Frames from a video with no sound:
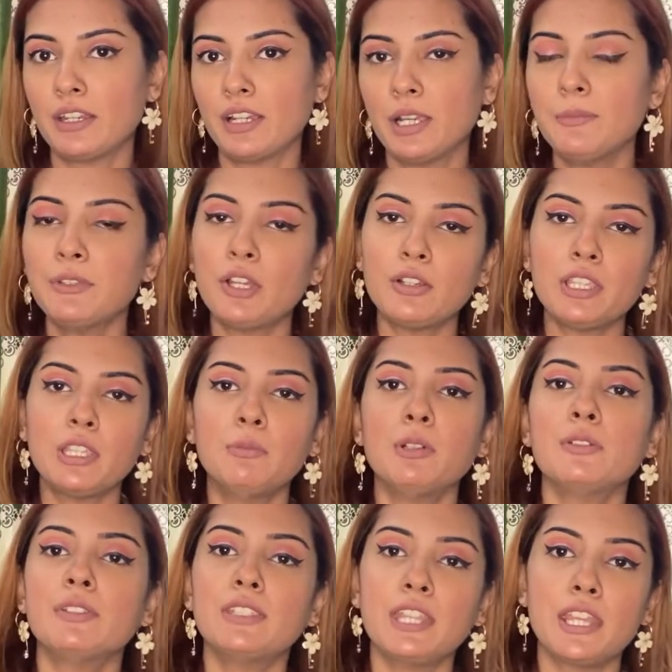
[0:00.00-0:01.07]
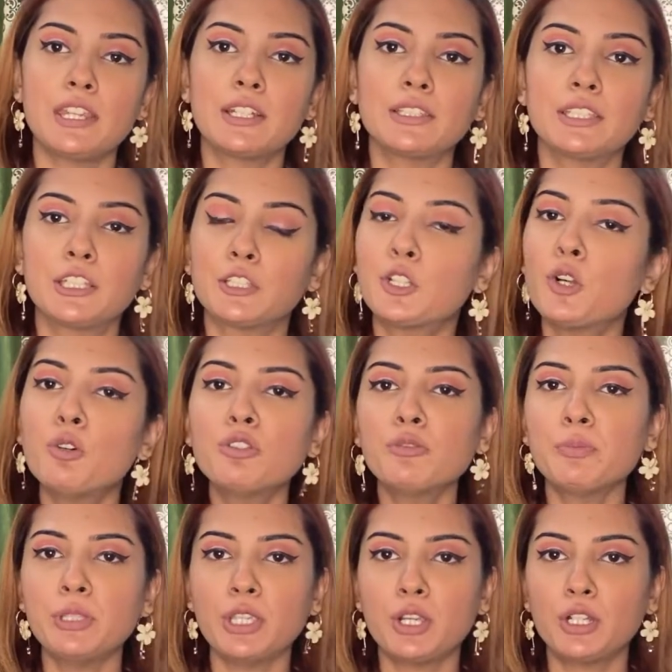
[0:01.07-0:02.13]
I'm talking about data that goes
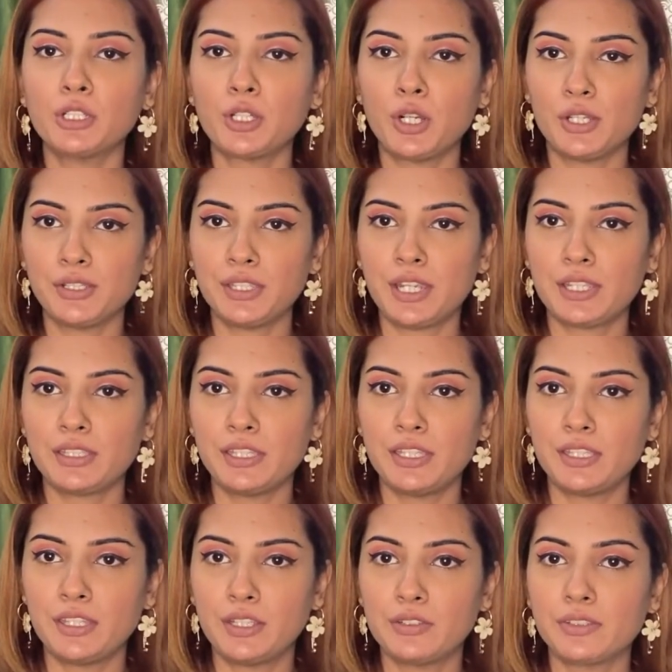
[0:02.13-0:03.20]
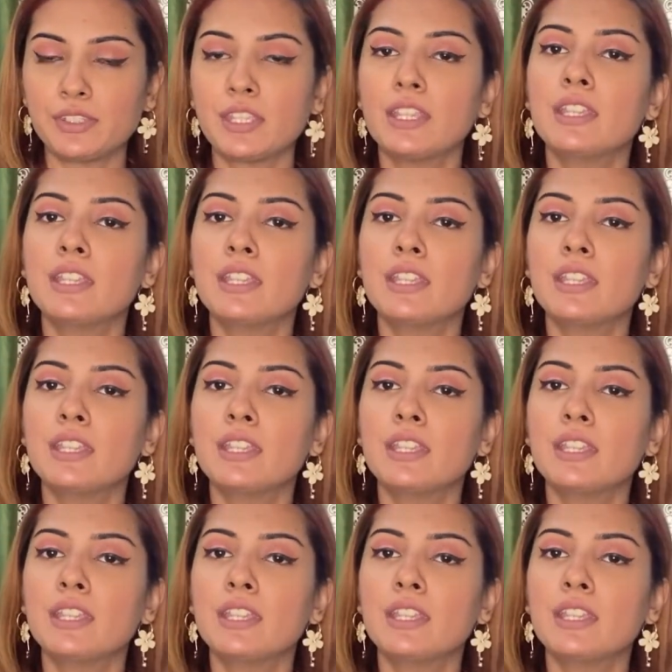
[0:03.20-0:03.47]
beyond contact details.